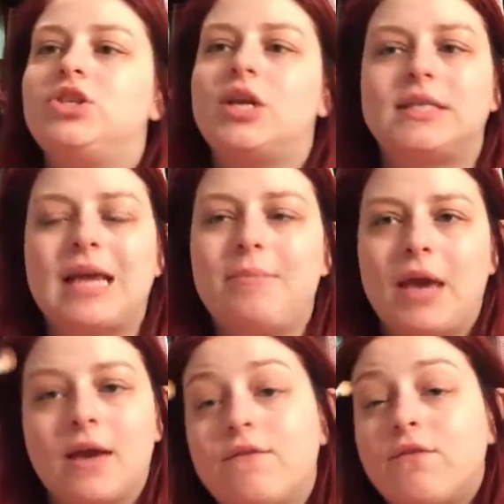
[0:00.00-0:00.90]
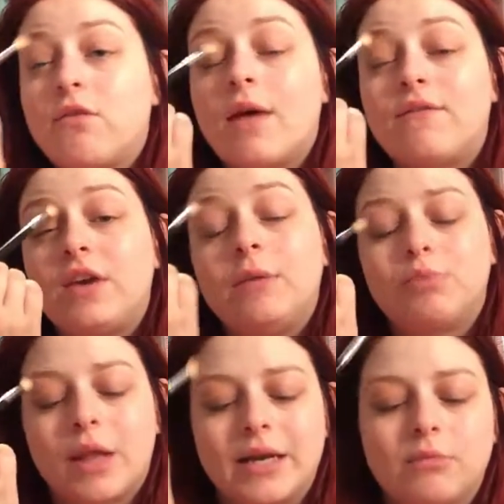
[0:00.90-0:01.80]
is just a big fluffy
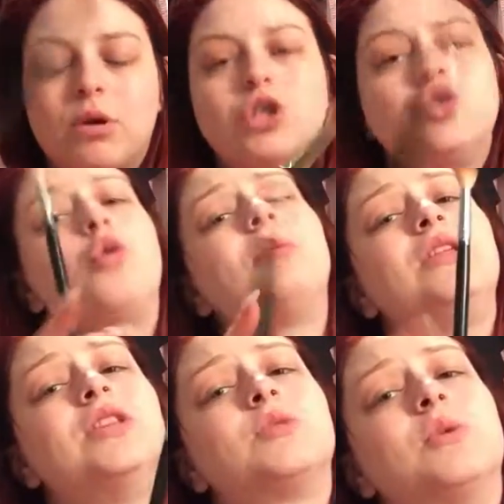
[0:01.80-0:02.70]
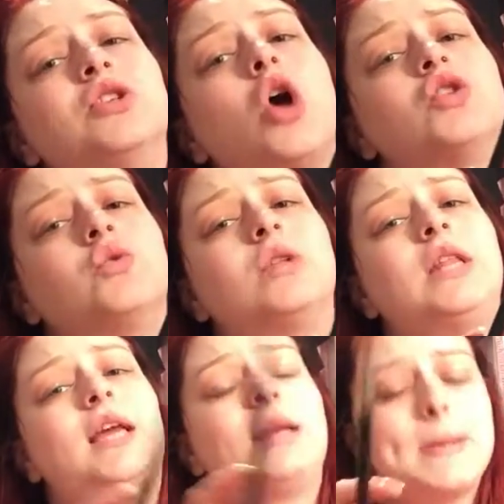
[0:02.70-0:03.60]
blending brush. Normally this one's also
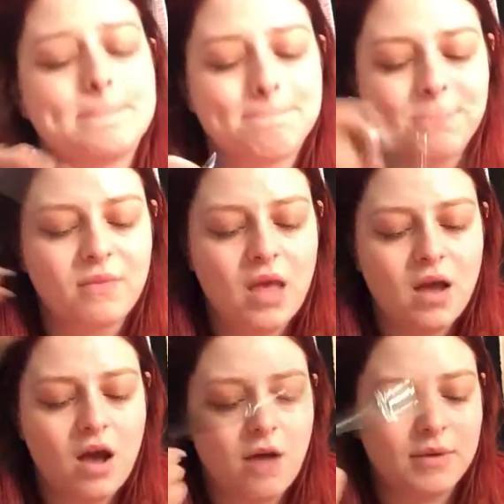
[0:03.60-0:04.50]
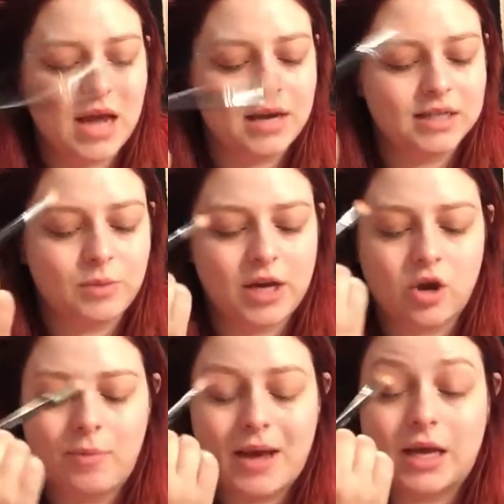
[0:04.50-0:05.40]
clean. Again, it's what I
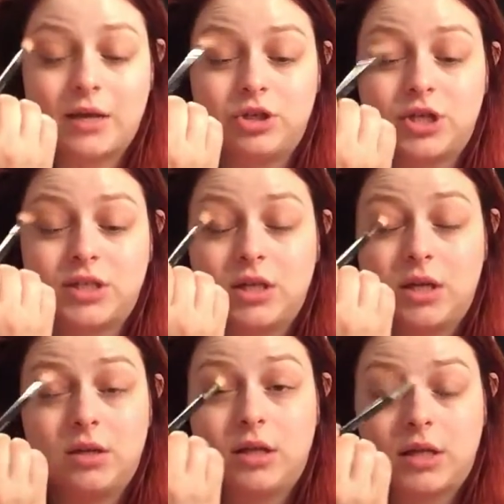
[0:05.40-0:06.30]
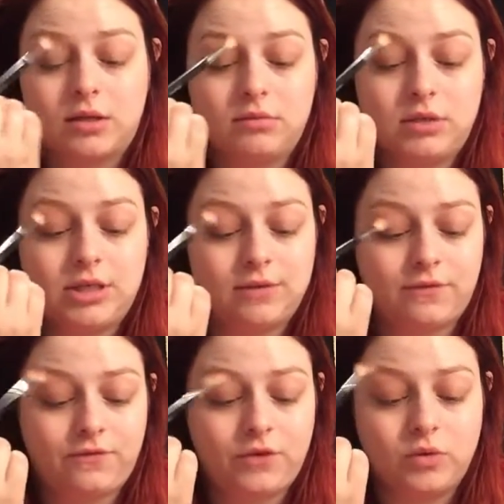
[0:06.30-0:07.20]
go back in just to like
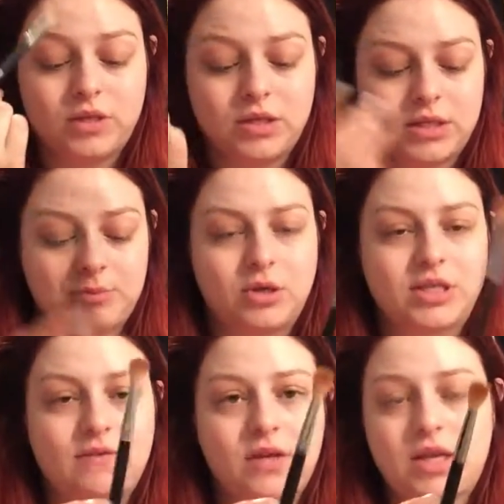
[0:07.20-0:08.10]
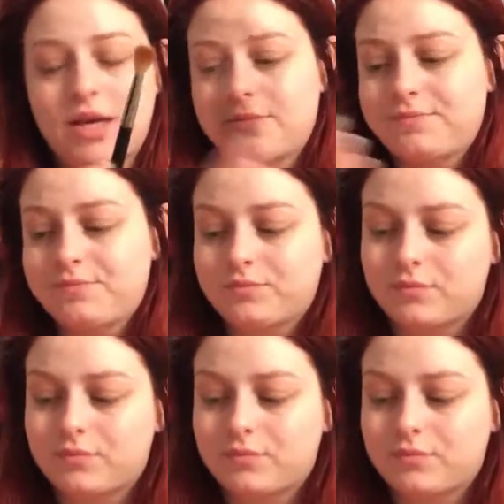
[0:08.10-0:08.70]
diffuse and disperse everything.